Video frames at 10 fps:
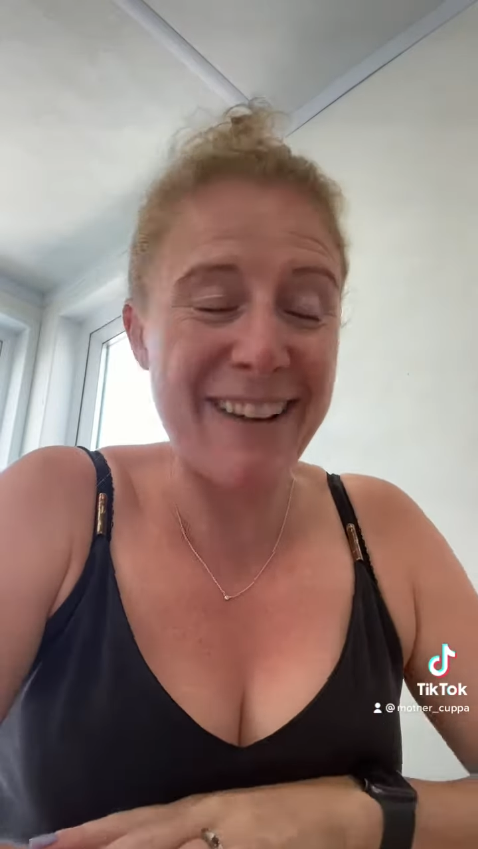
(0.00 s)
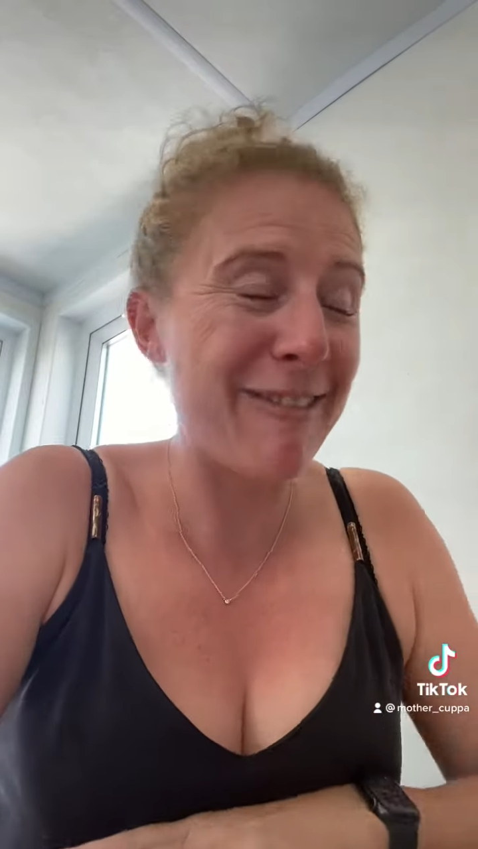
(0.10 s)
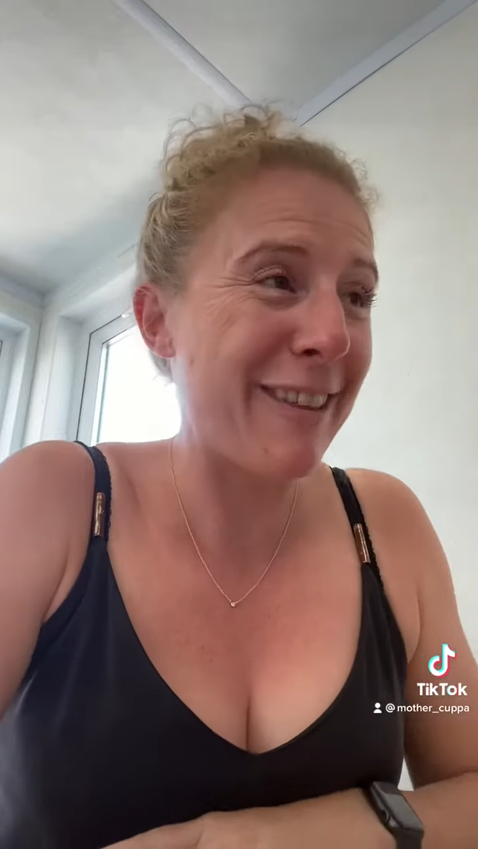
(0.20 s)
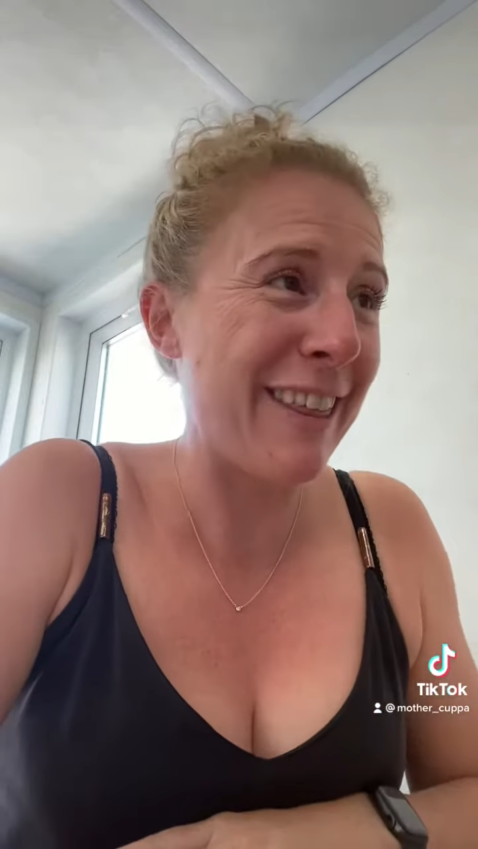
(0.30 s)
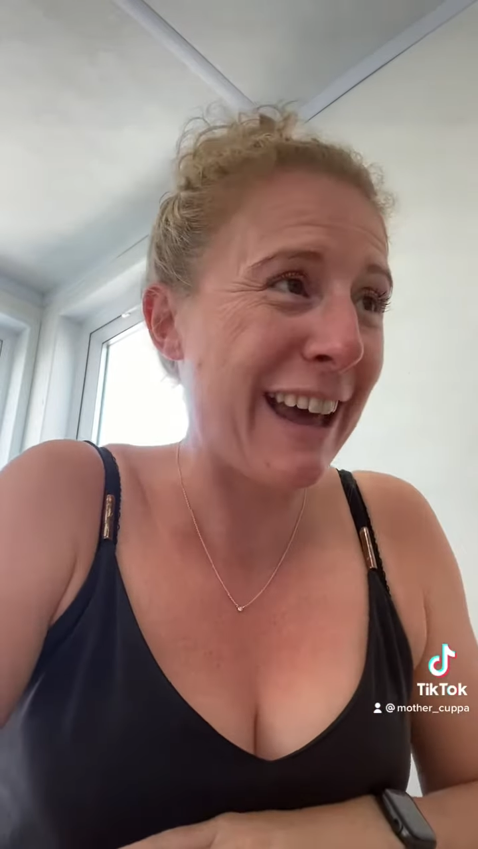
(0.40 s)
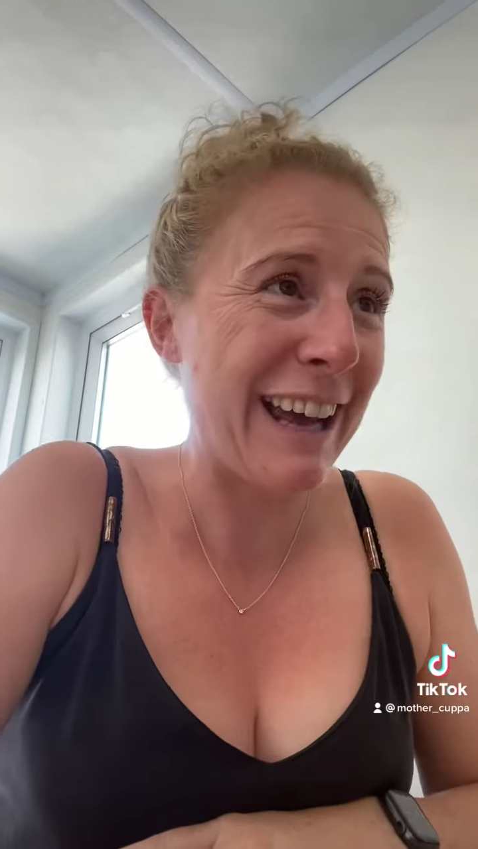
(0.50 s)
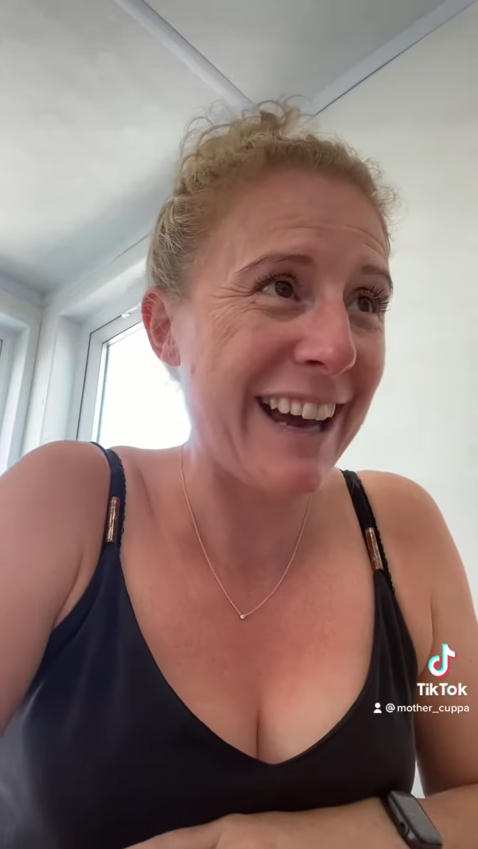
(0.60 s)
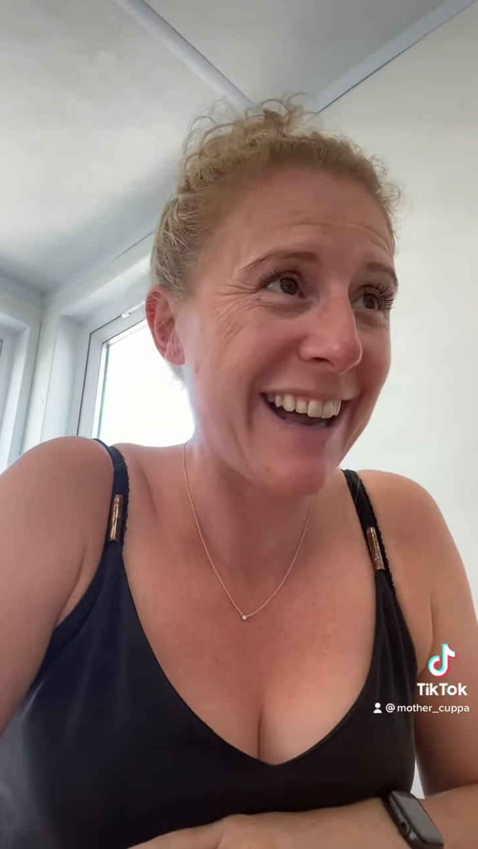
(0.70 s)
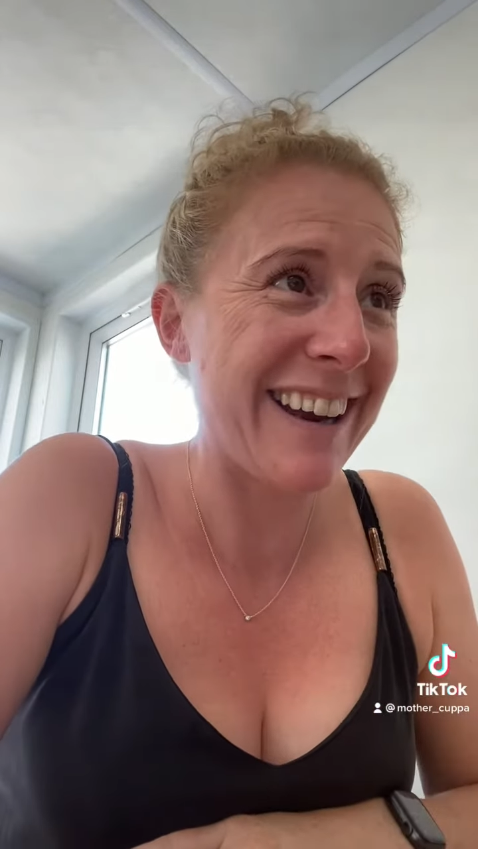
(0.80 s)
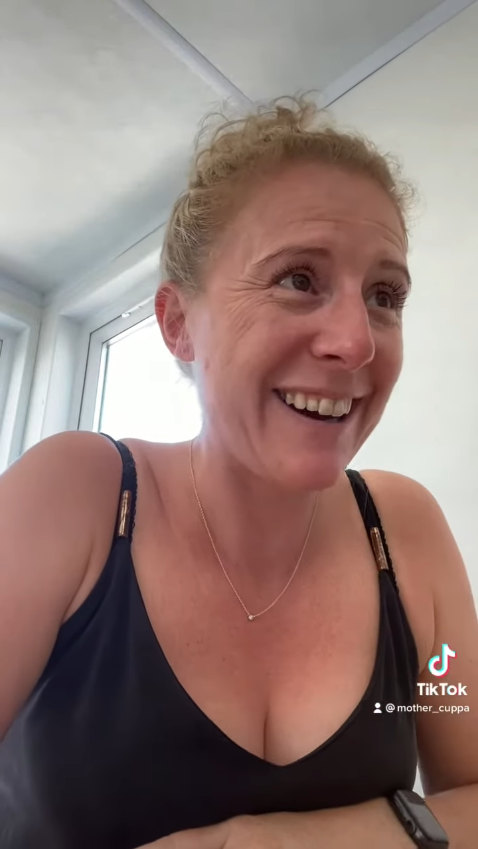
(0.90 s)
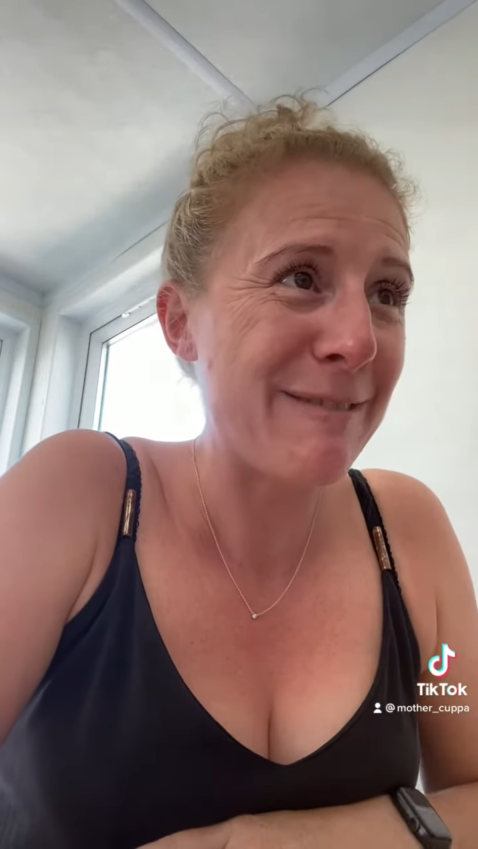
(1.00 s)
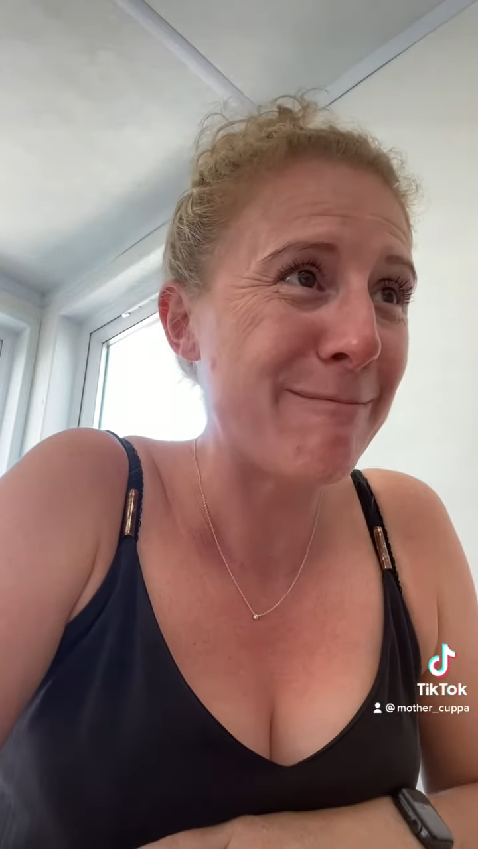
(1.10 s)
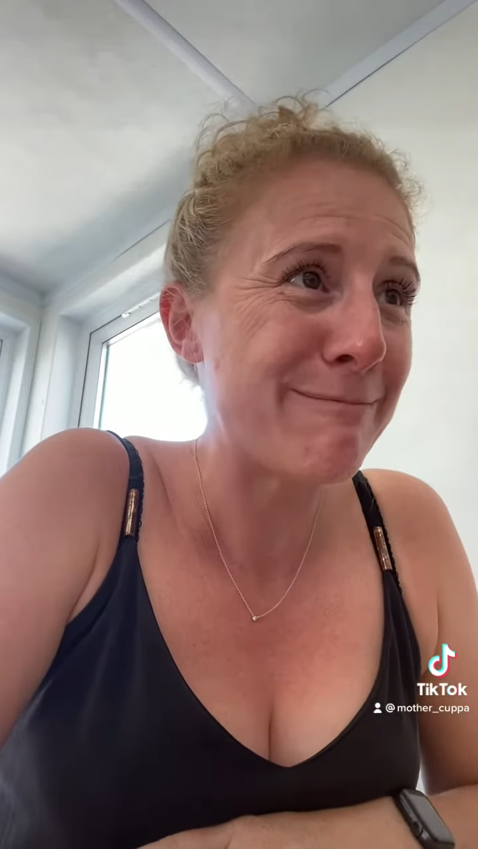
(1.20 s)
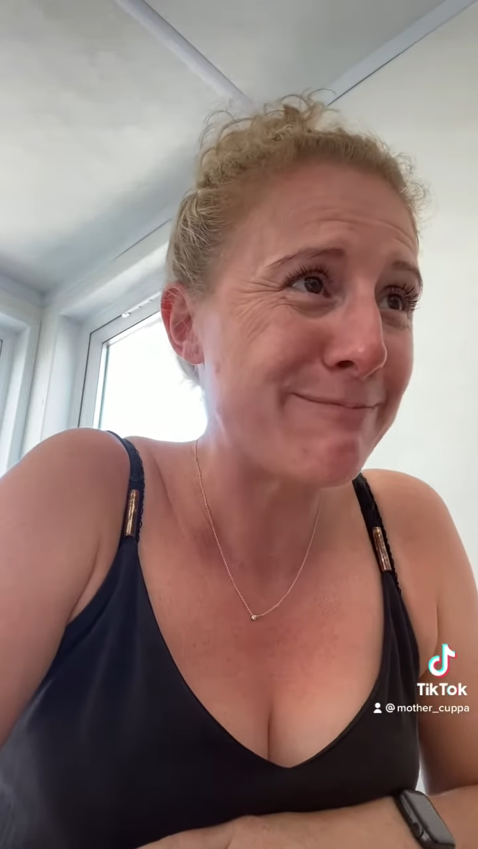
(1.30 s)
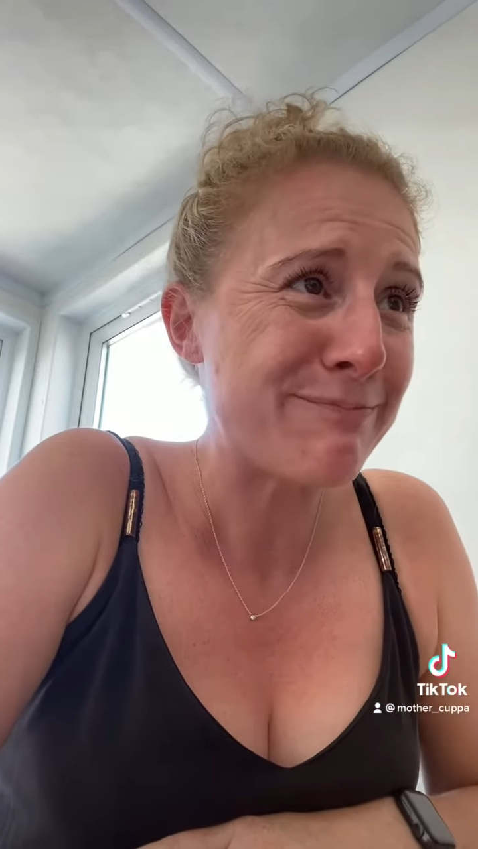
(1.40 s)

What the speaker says: everything. And oh